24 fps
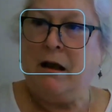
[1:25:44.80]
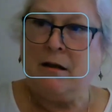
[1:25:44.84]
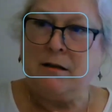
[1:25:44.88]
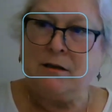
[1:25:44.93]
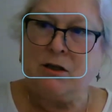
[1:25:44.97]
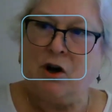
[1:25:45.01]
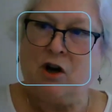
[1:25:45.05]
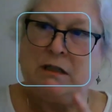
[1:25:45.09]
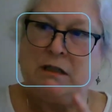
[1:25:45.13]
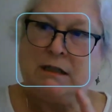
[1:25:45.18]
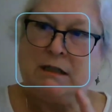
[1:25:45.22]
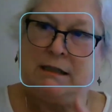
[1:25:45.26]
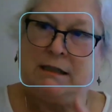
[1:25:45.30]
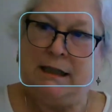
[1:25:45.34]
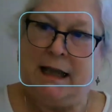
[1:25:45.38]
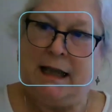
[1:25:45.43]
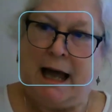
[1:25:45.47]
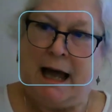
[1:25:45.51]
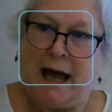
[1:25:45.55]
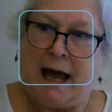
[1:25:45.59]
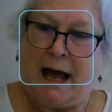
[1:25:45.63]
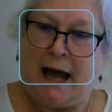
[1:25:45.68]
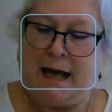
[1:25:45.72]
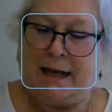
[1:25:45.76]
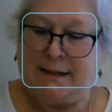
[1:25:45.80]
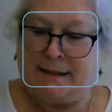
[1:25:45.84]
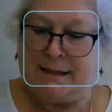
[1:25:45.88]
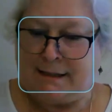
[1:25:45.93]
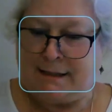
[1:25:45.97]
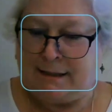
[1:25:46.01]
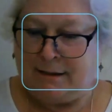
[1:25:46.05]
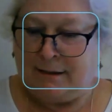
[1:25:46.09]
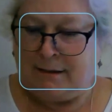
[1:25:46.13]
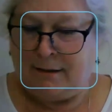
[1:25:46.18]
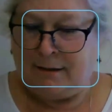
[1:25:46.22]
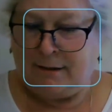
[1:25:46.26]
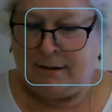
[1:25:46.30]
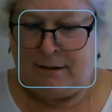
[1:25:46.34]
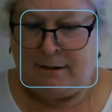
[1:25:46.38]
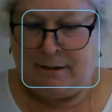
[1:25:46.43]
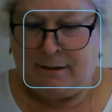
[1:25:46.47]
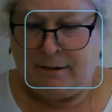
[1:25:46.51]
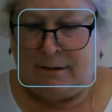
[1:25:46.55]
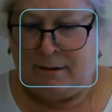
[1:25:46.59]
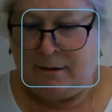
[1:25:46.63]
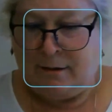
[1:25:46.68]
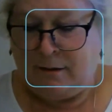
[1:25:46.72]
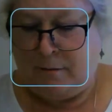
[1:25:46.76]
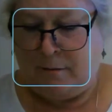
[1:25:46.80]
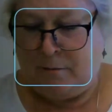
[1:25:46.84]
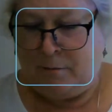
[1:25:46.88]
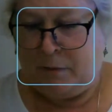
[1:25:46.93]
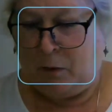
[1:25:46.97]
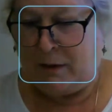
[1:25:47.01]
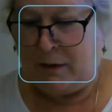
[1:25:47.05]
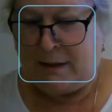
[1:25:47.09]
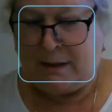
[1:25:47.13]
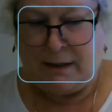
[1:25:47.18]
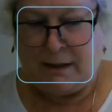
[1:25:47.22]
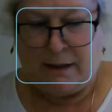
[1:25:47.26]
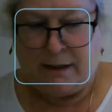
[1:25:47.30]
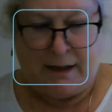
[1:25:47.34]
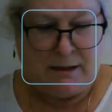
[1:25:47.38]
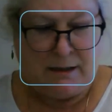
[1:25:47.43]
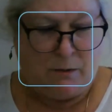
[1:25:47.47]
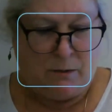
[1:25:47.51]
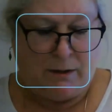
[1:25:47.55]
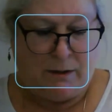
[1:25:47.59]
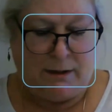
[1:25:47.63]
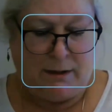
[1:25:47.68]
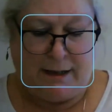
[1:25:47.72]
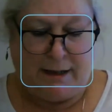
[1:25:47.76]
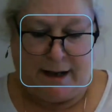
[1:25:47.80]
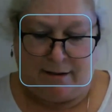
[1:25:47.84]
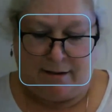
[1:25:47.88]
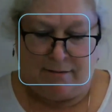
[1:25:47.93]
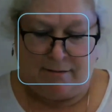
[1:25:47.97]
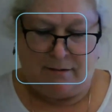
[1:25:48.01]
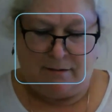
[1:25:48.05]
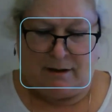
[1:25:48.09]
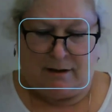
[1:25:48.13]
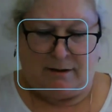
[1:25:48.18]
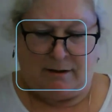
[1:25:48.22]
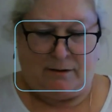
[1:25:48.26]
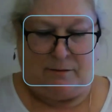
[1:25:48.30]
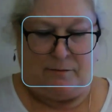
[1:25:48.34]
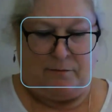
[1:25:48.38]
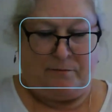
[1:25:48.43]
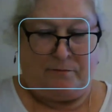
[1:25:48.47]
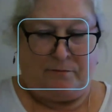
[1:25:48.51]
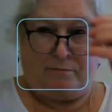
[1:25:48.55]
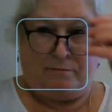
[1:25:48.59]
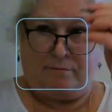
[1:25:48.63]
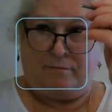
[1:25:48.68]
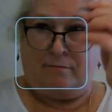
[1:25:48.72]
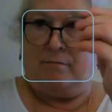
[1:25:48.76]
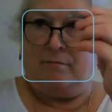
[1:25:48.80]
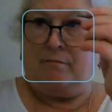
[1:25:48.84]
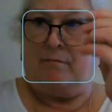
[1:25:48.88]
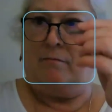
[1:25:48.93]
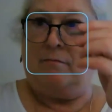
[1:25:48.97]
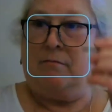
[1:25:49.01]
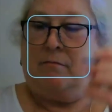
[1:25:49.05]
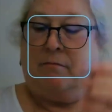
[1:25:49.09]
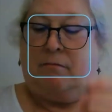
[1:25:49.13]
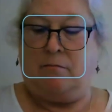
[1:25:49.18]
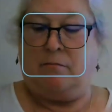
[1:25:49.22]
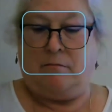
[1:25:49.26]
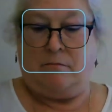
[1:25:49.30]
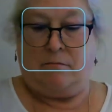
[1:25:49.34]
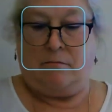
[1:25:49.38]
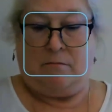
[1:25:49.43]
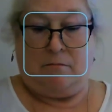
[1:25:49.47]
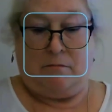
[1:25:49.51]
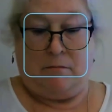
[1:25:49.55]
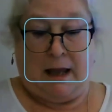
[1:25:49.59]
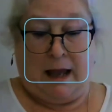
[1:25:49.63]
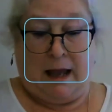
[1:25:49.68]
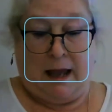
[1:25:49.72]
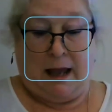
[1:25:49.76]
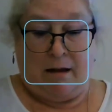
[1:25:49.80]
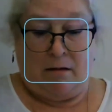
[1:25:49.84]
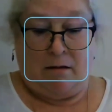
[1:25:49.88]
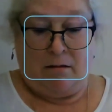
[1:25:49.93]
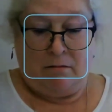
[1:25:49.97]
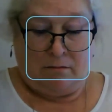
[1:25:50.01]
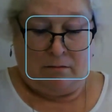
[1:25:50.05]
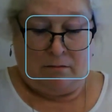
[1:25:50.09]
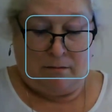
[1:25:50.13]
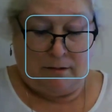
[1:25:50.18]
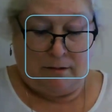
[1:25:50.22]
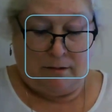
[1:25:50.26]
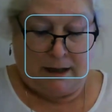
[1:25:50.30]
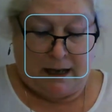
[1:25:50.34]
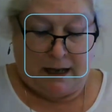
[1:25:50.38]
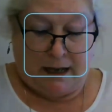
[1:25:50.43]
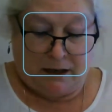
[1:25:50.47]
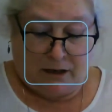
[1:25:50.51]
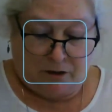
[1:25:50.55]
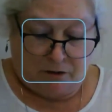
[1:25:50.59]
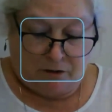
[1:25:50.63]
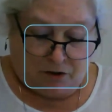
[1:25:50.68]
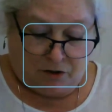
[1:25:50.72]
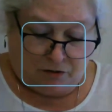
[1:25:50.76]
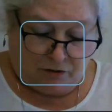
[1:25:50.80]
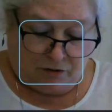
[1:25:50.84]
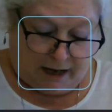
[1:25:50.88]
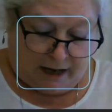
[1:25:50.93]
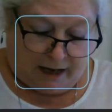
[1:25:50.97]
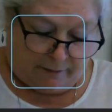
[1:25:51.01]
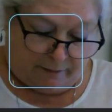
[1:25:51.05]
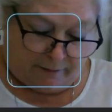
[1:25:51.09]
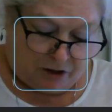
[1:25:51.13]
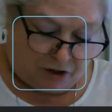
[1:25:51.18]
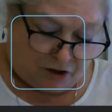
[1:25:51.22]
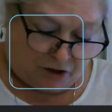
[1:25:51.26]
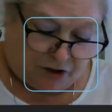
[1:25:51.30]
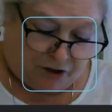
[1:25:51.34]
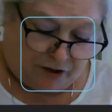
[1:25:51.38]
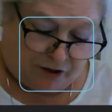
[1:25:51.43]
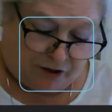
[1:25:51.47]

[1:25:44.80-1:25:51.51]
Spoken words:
as hard as glass, but what's the next one down? The nail? Can you do damage to